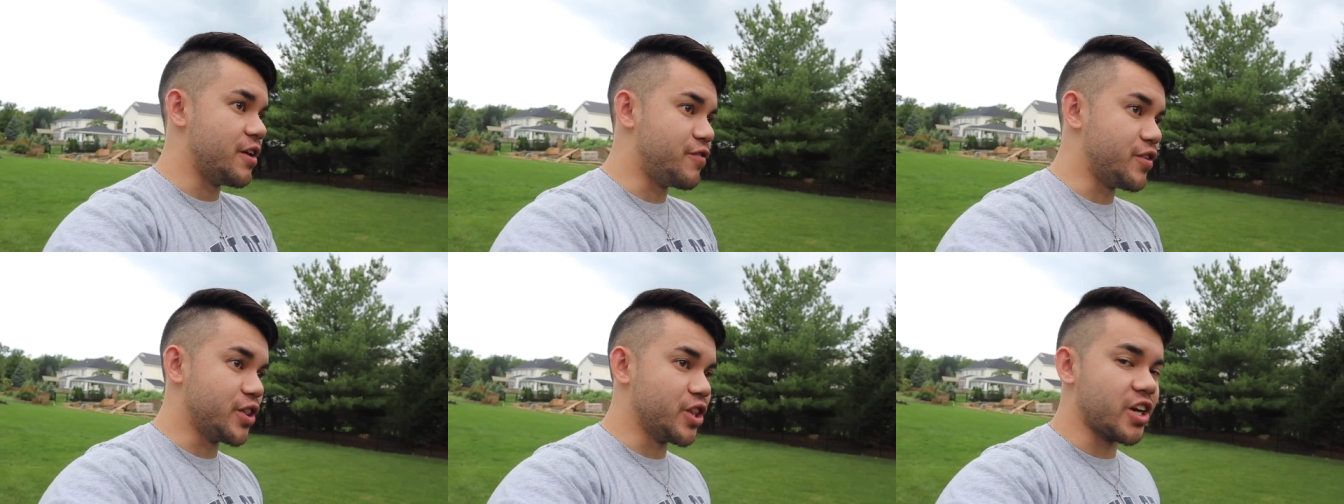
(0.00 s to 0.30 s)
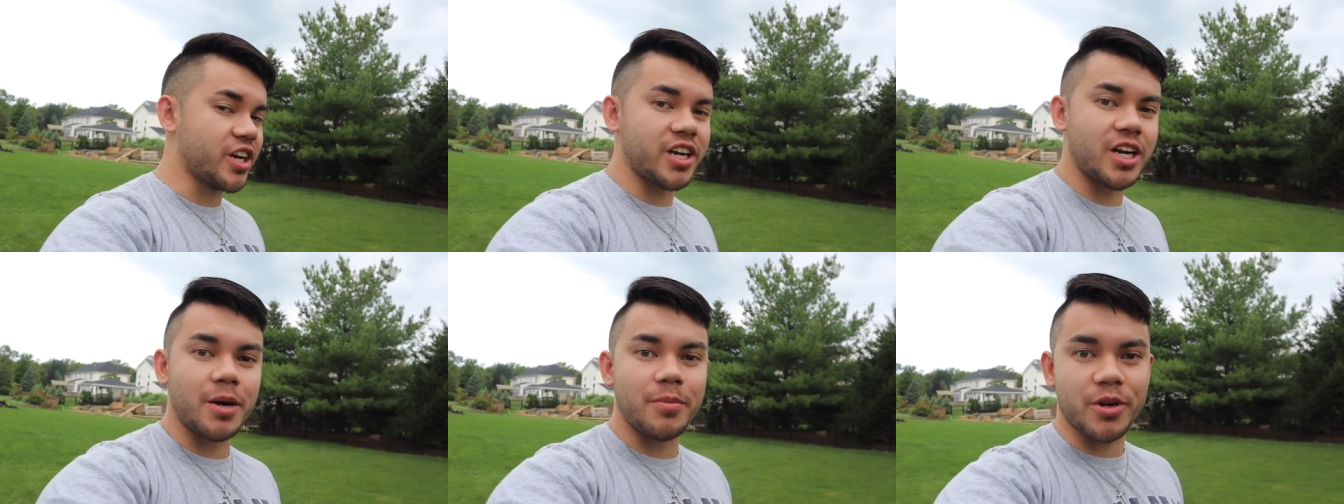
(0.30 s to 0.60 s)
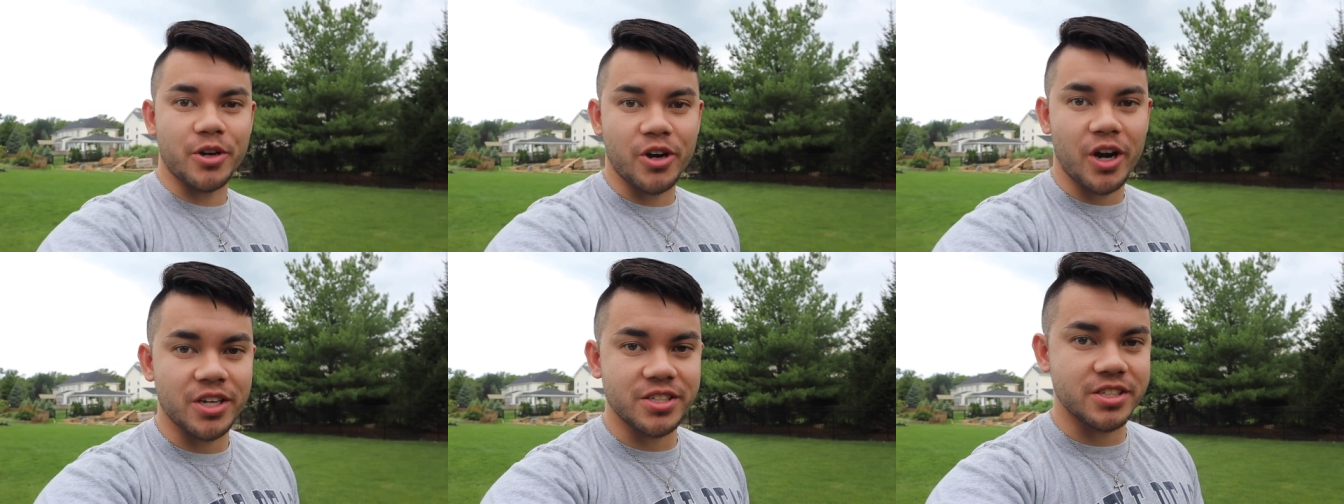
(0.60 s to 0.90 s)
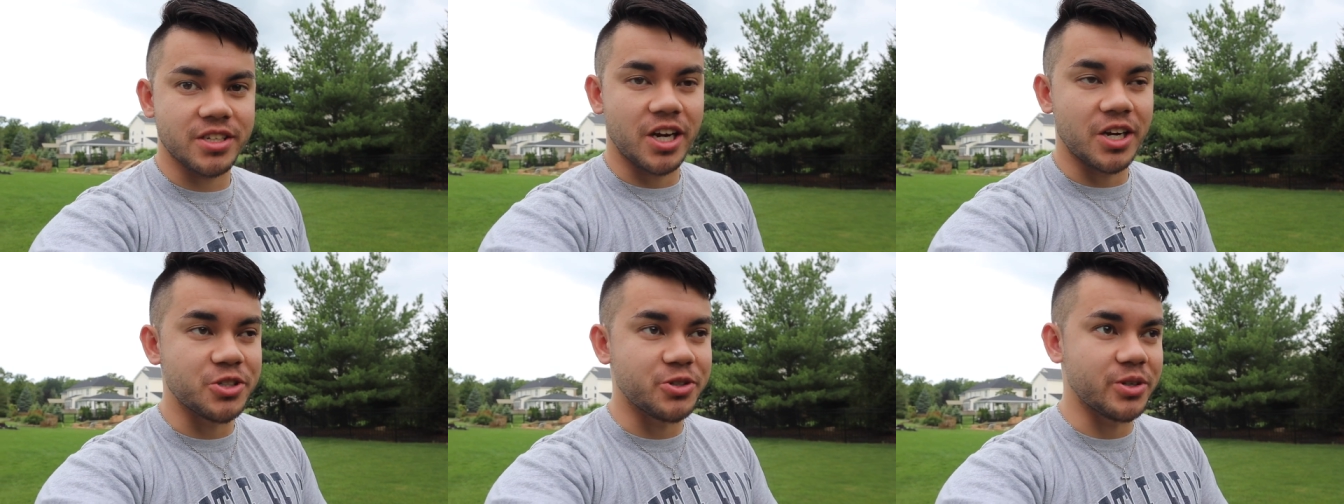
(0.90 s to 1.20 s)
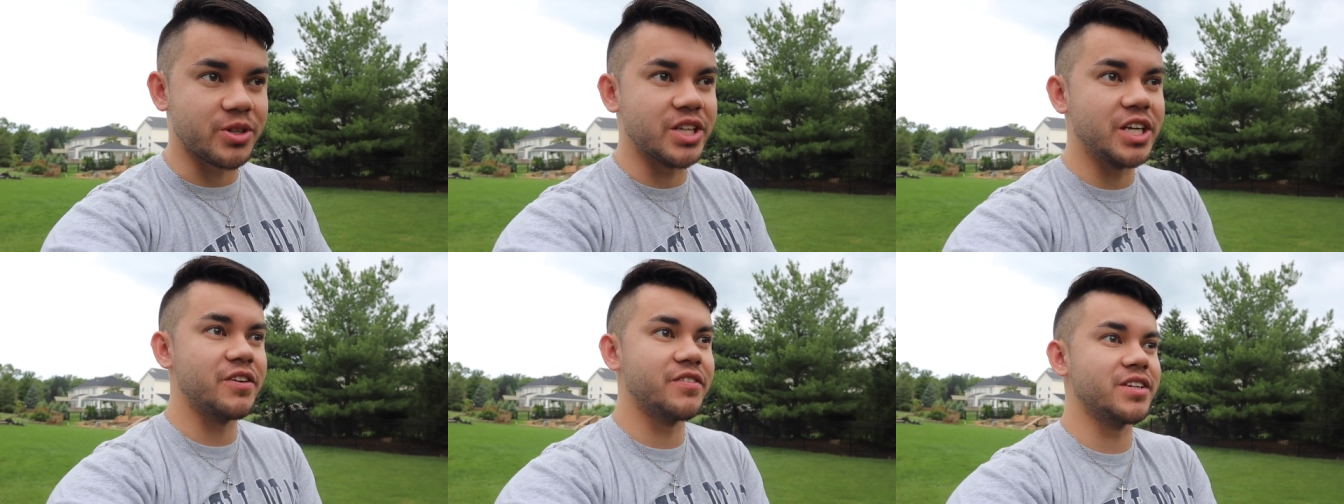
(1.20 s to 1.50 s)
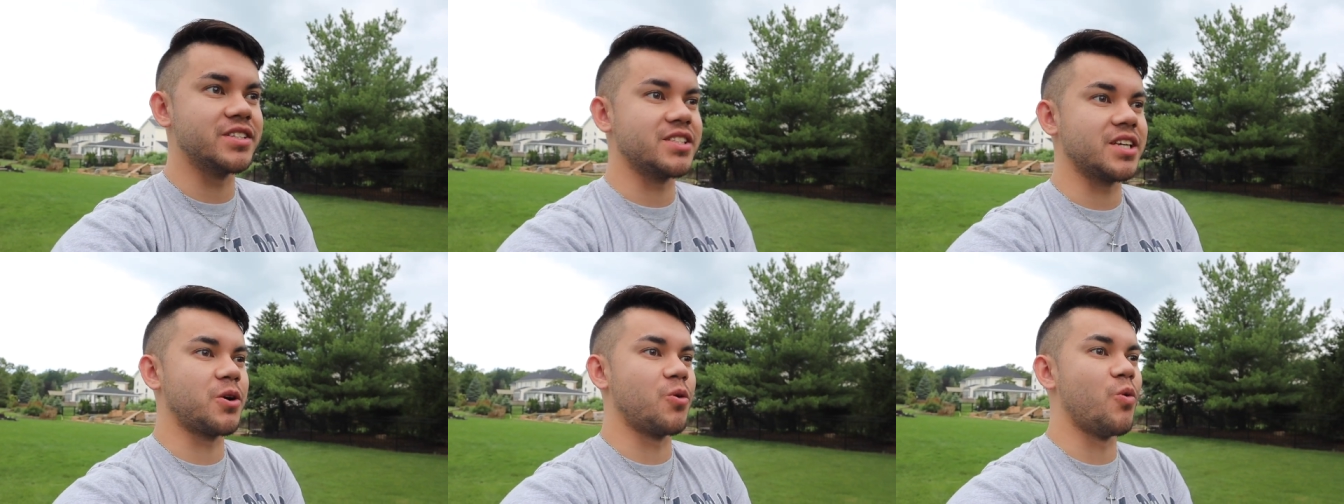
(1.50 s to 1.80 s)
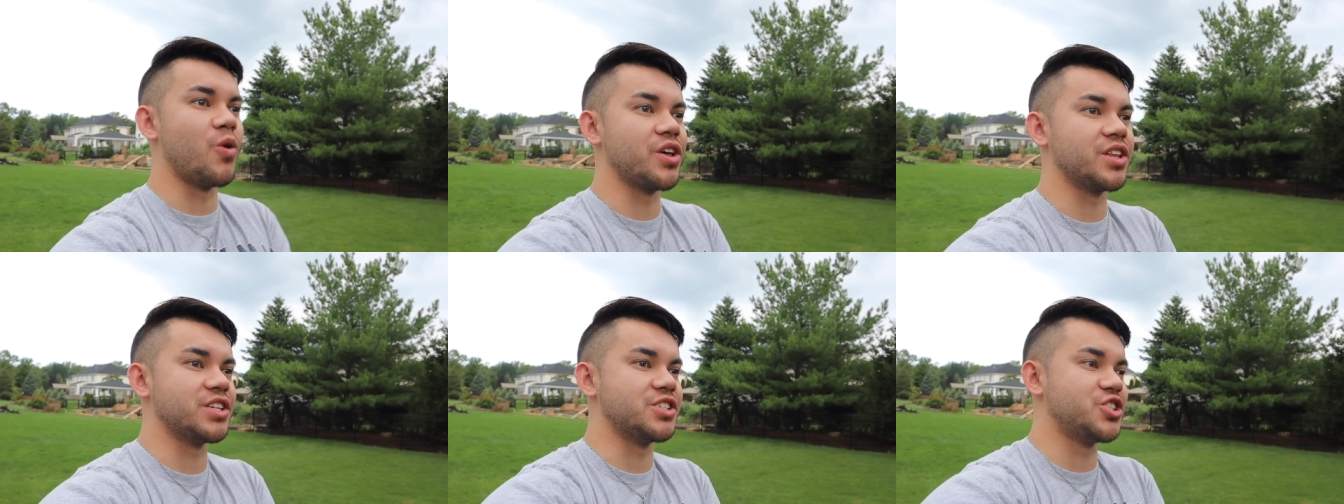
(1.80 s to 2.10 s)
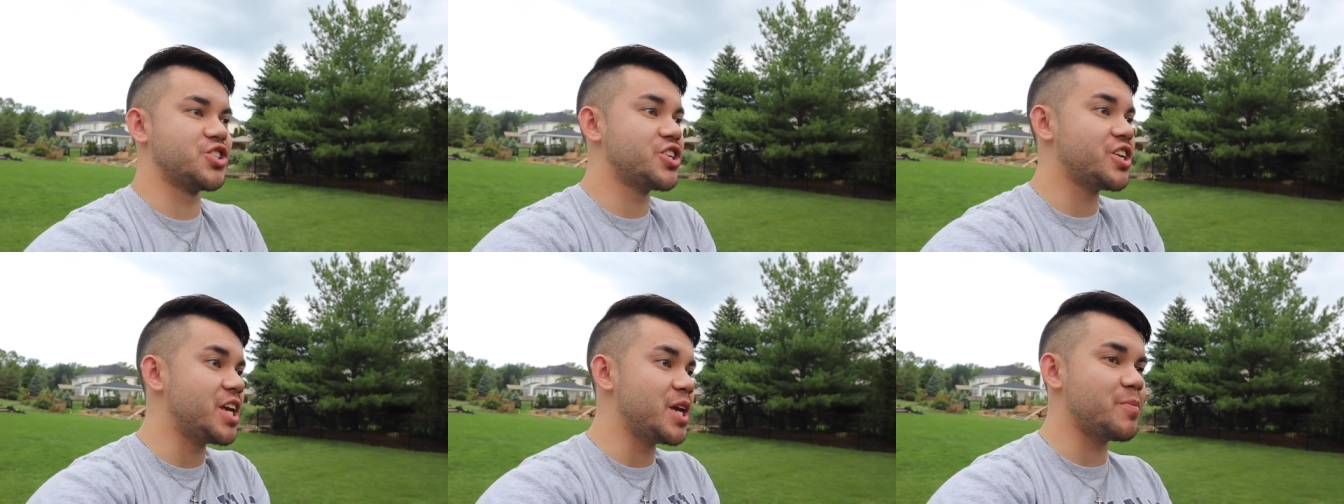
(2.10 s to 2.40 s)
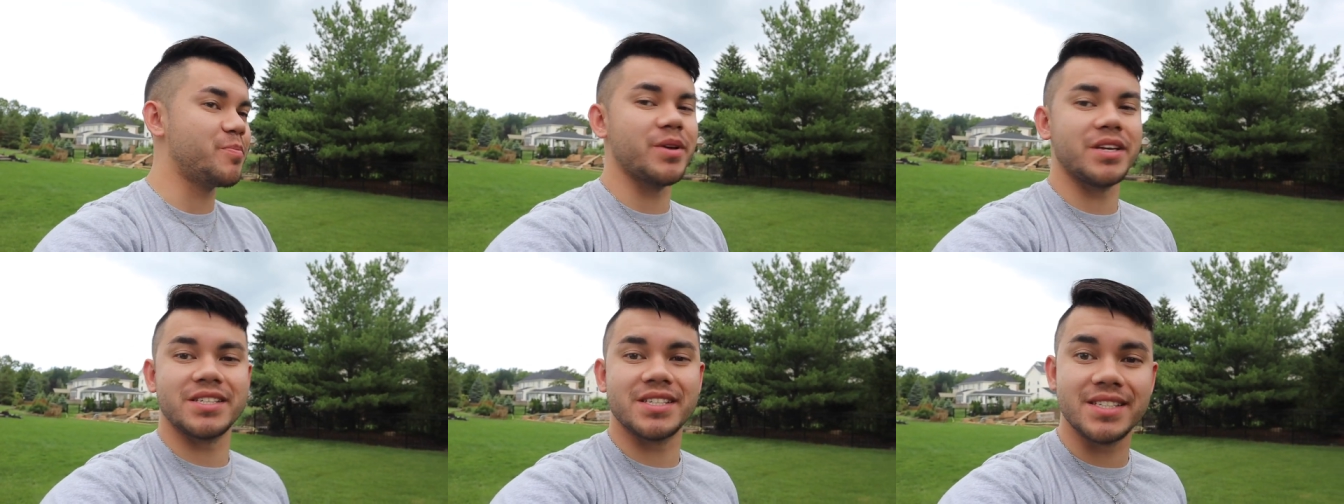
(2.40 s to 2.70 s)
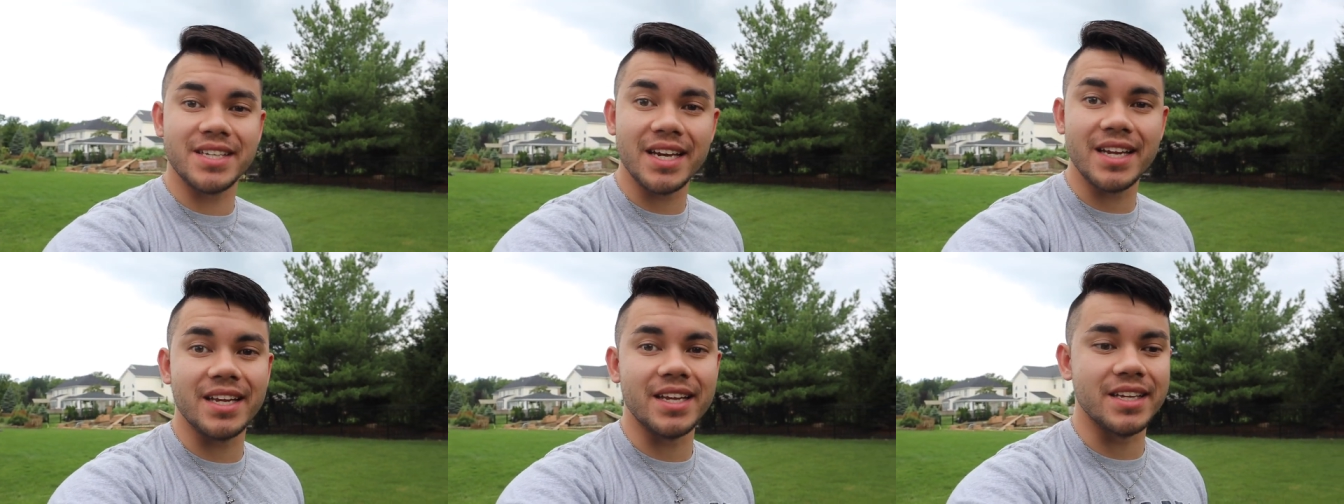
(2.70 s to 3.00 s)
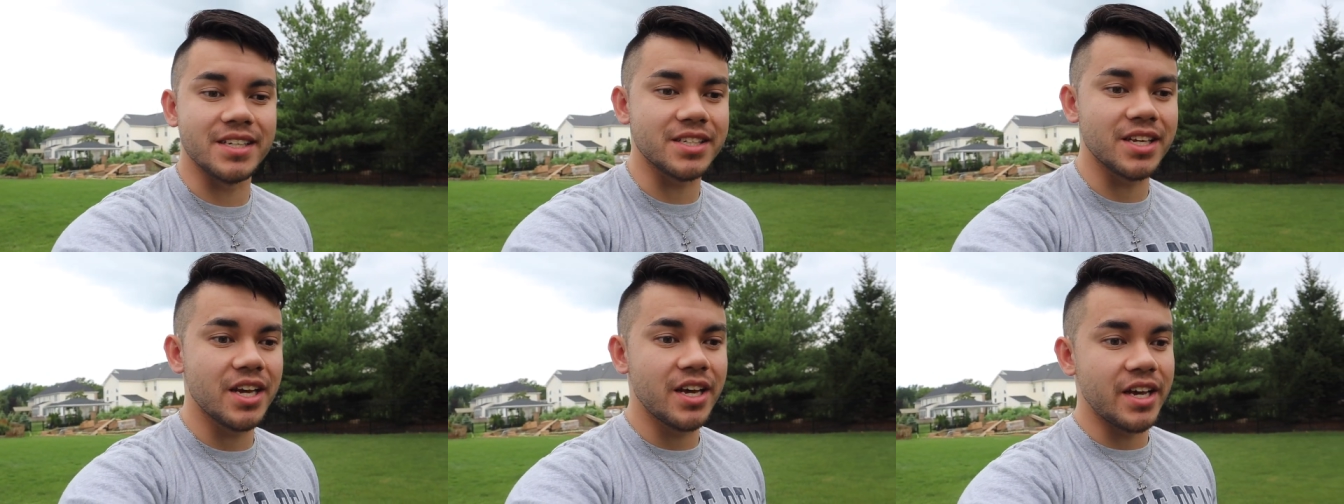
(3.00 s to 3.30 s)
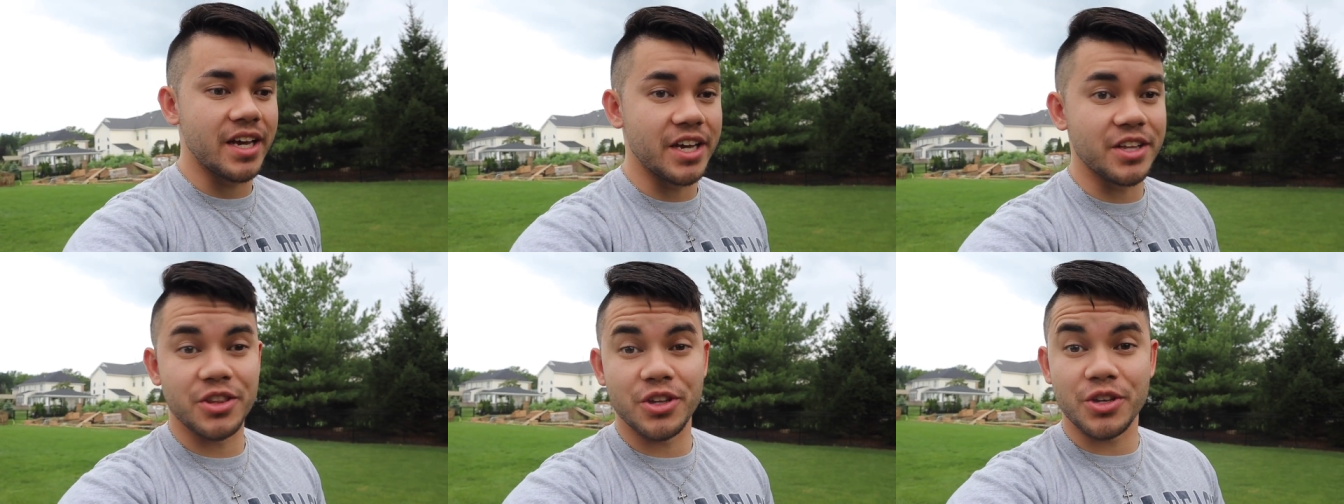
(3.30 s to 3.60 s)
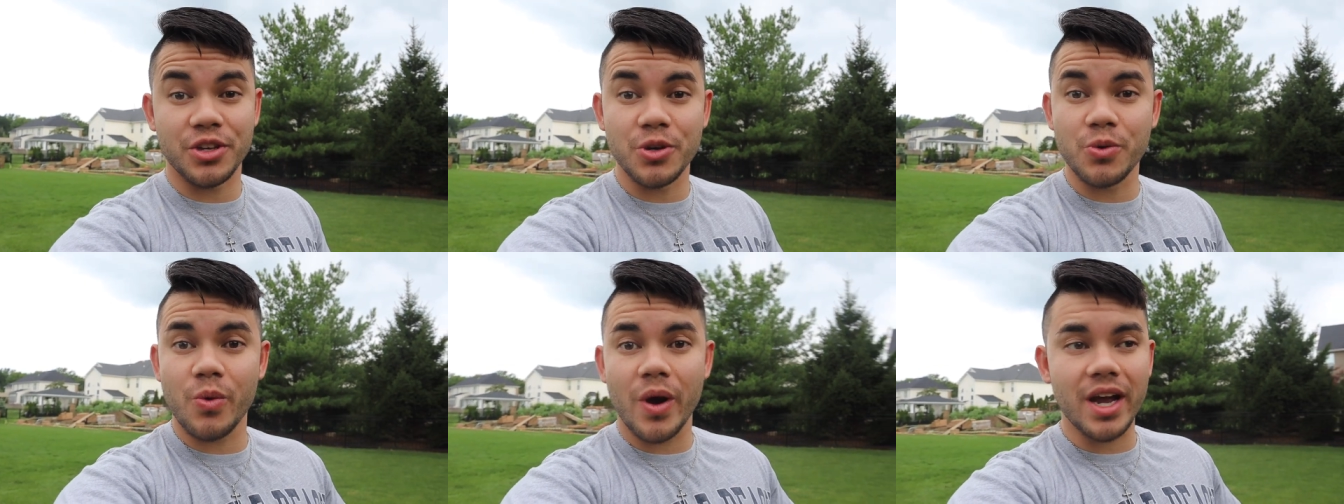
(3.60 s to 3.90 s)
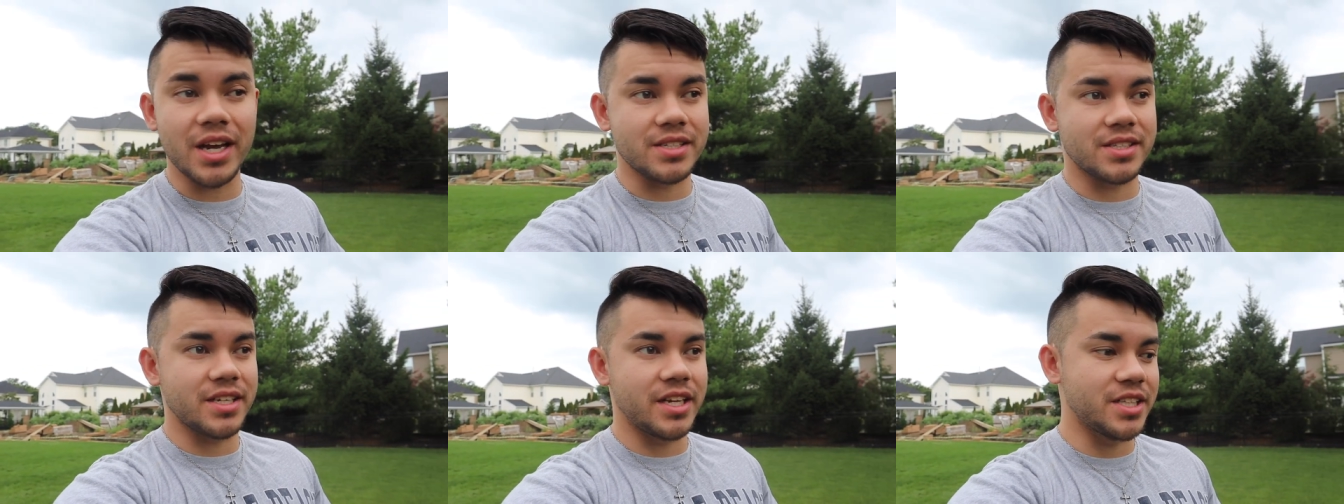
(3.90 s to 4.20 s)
If you look it up across the country, Cleveland is like one of the cheapest cities in the US.